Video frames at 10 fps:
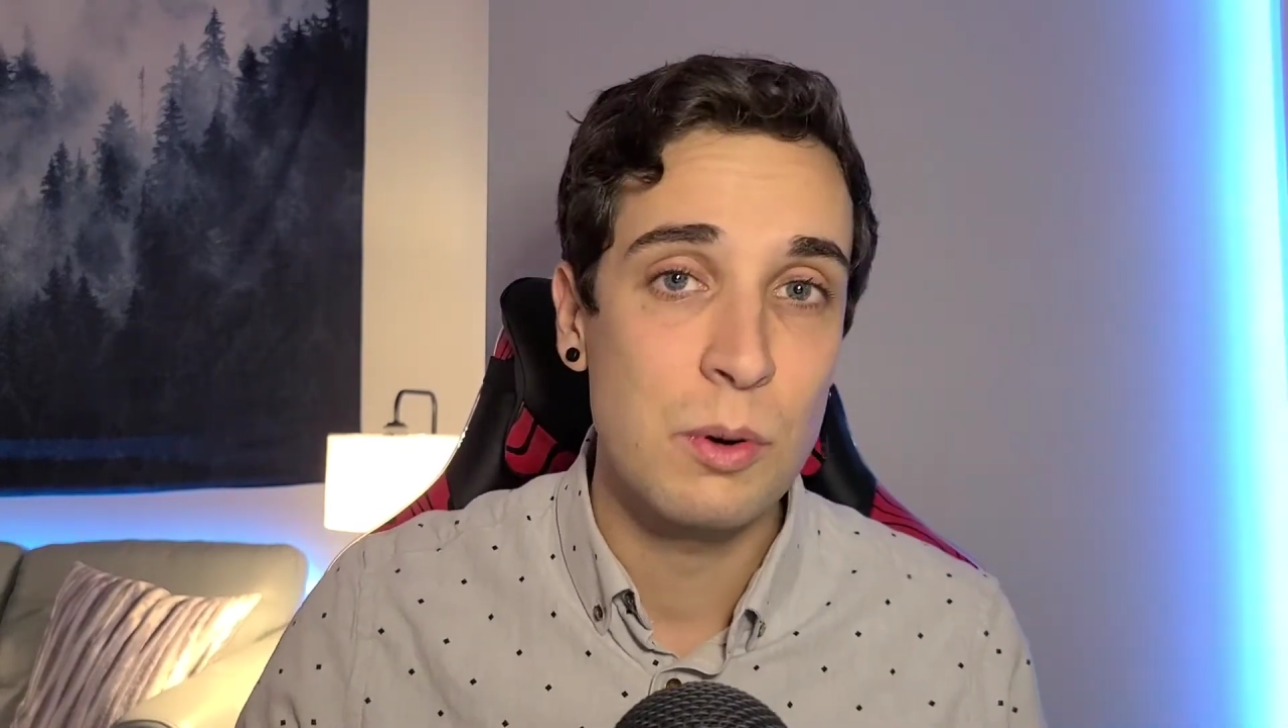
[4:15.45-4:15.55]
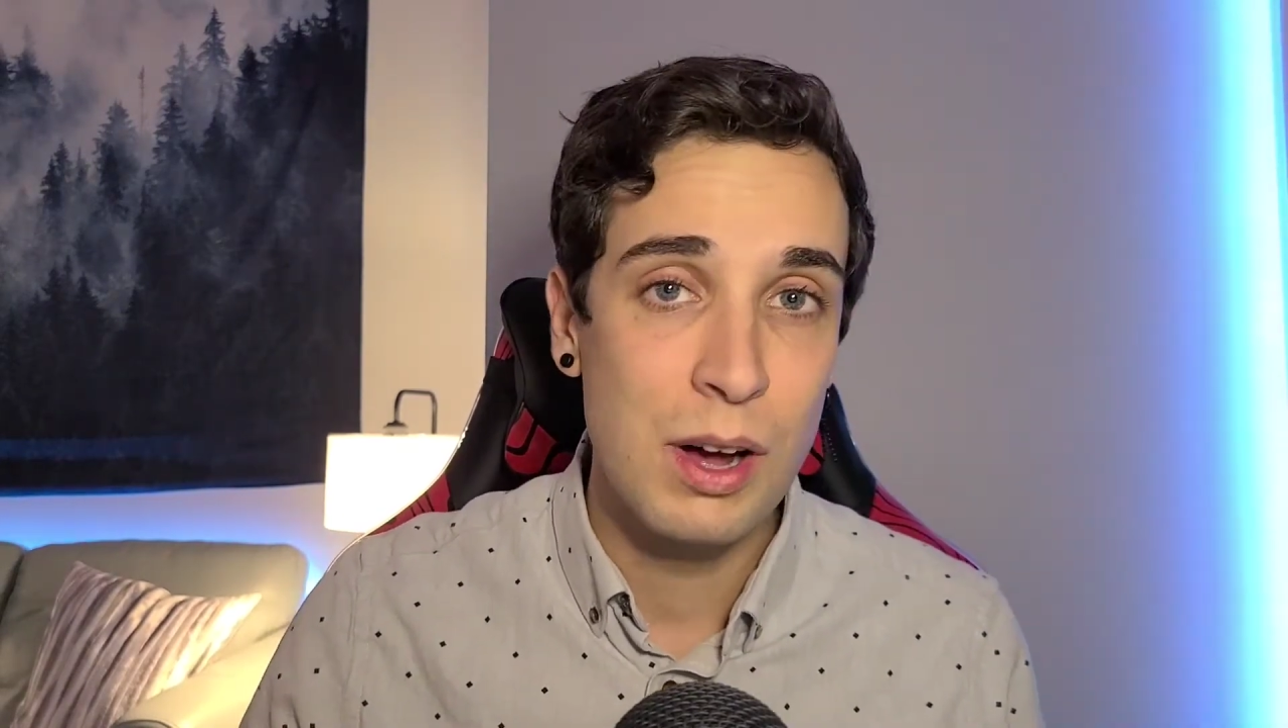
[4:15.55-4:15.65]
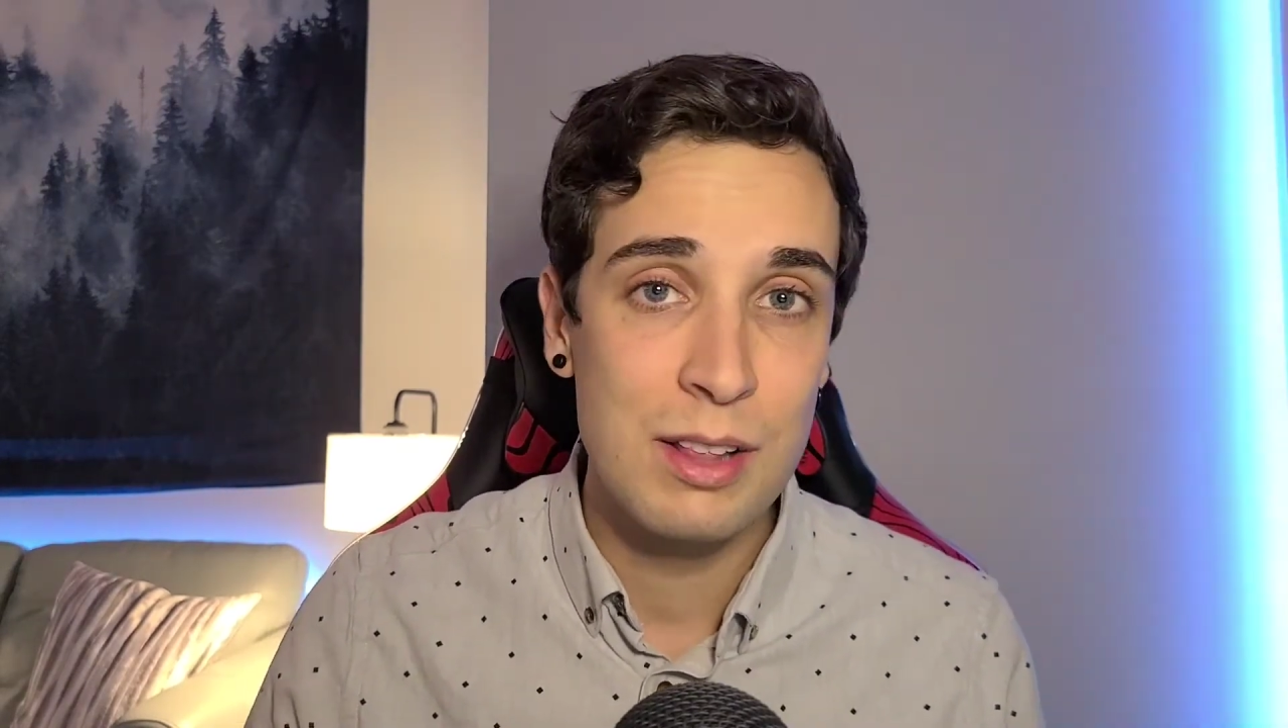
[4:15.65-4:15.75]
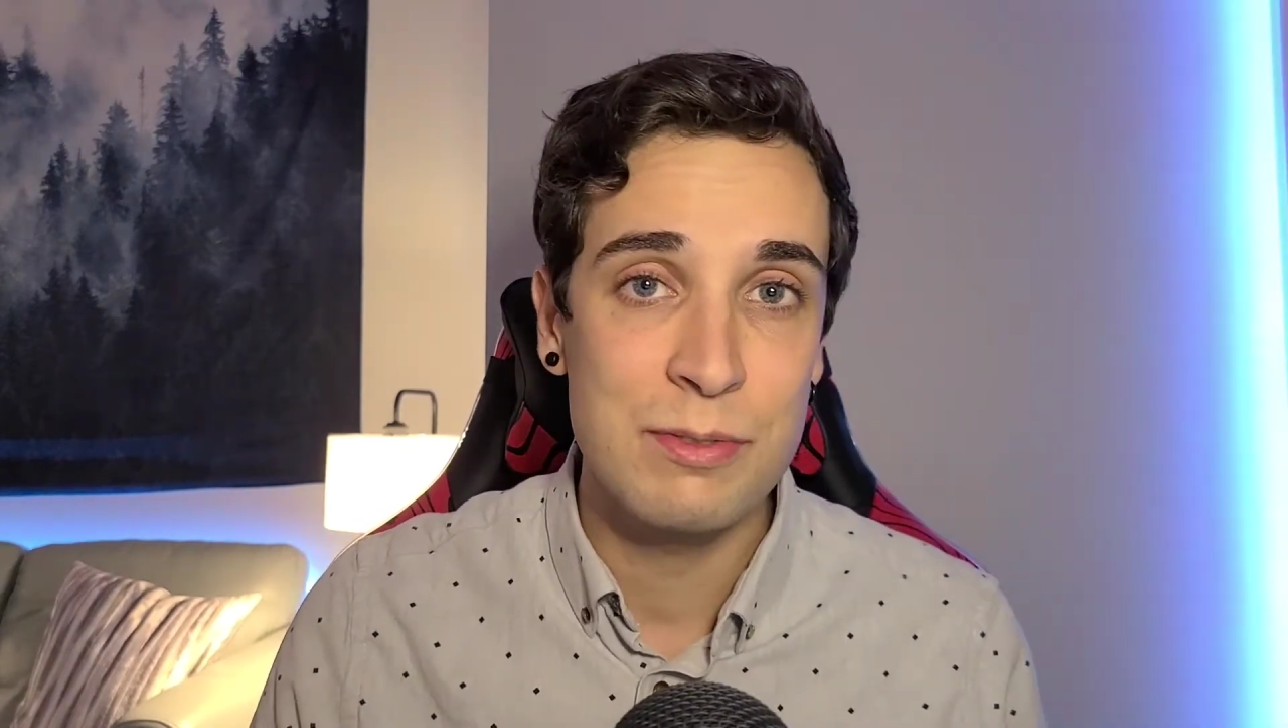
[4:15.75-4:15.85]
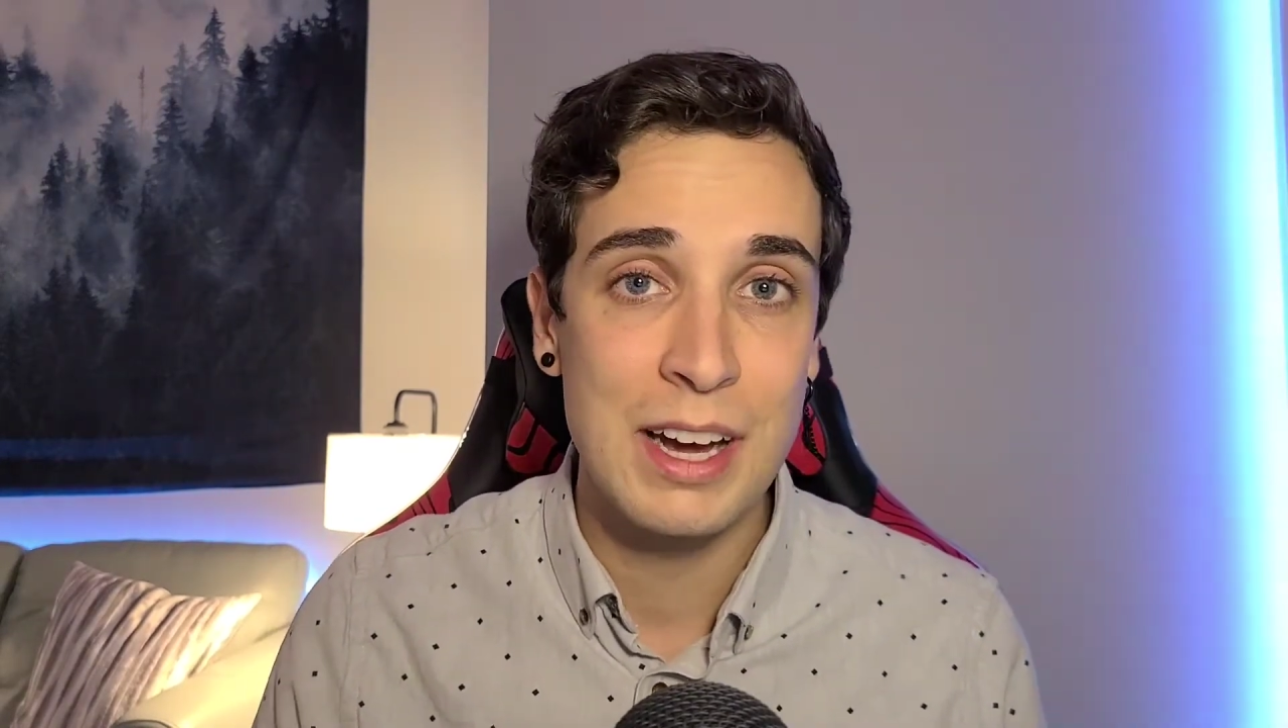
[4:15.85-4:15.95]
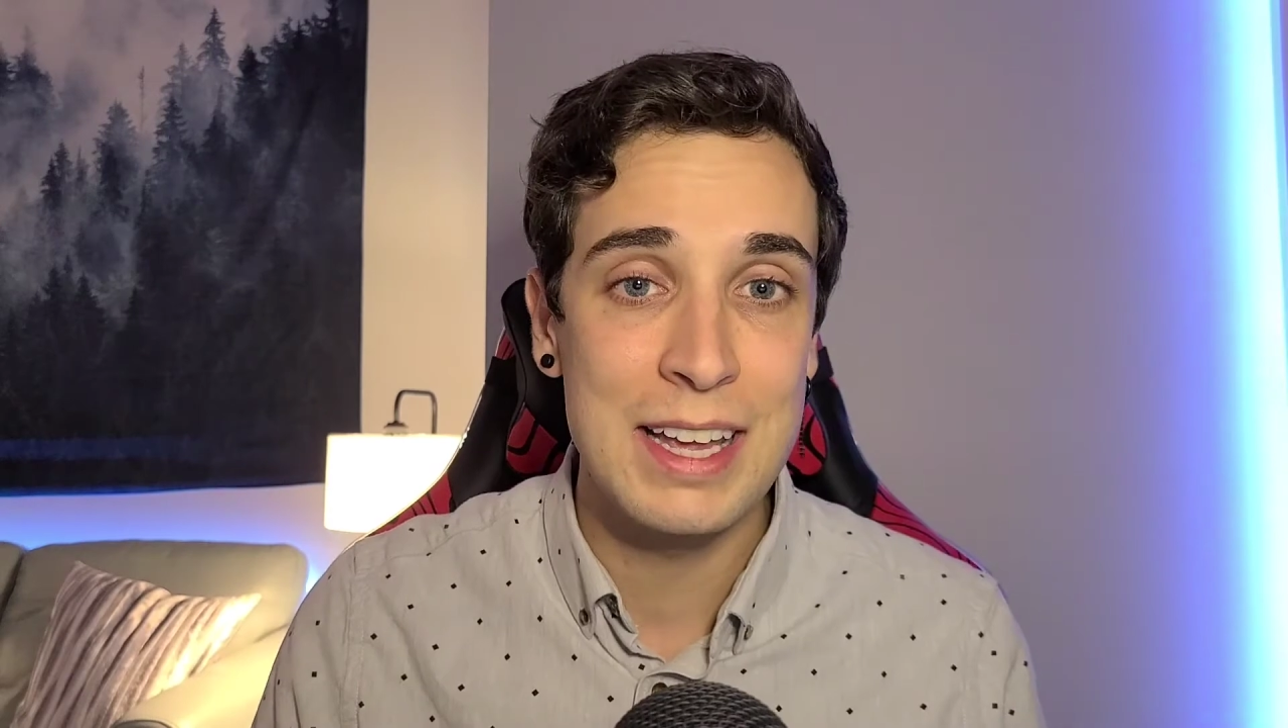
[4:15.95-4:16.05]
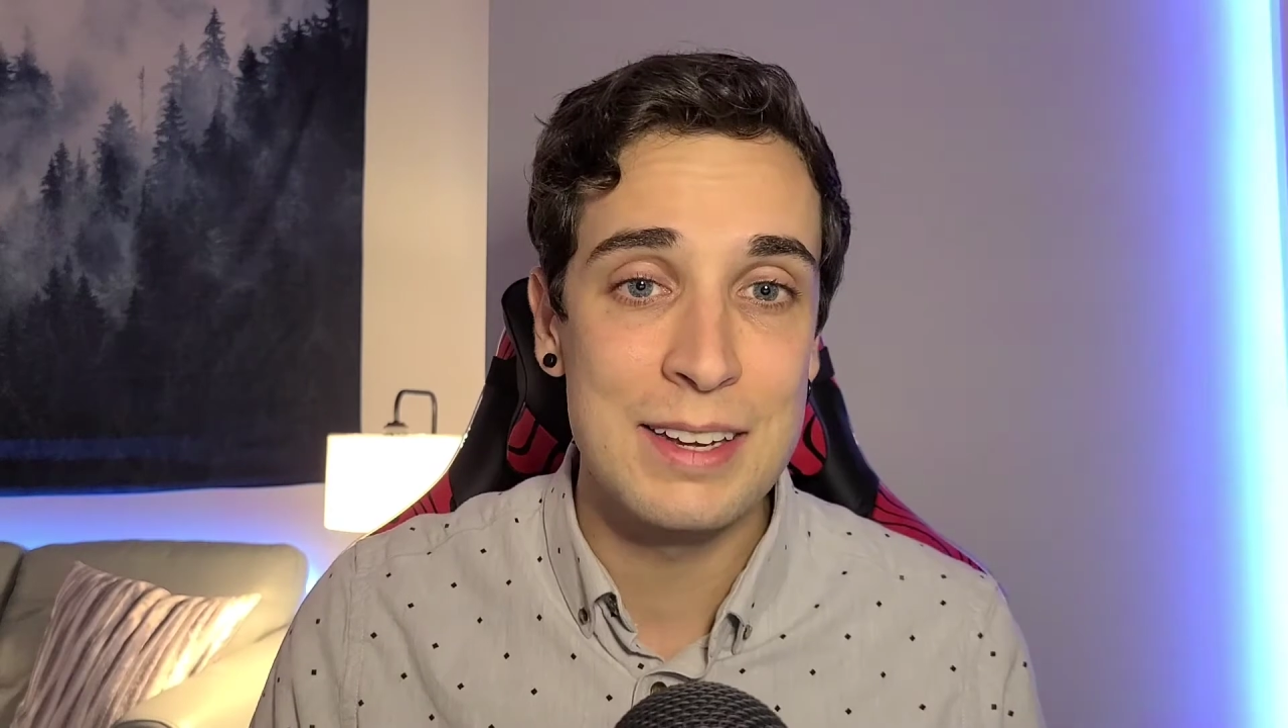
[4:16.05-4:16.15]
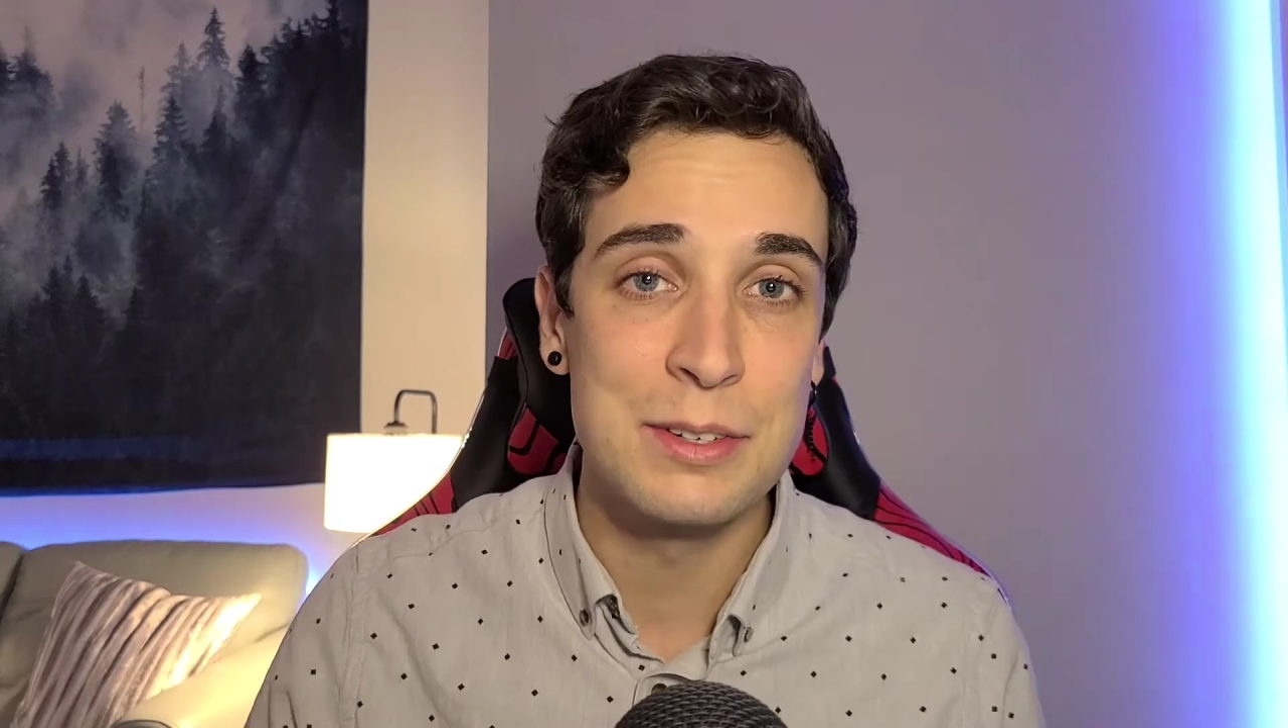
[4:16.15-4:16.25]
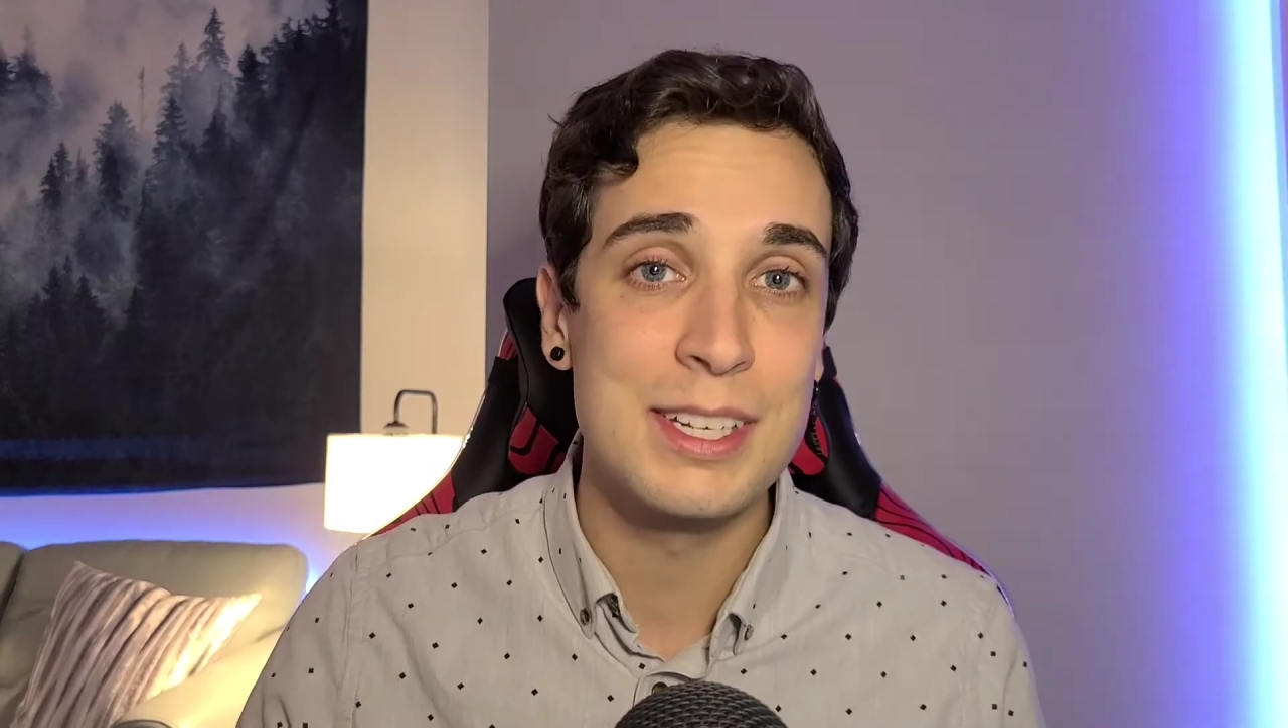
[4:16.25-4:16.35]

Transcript: qualify you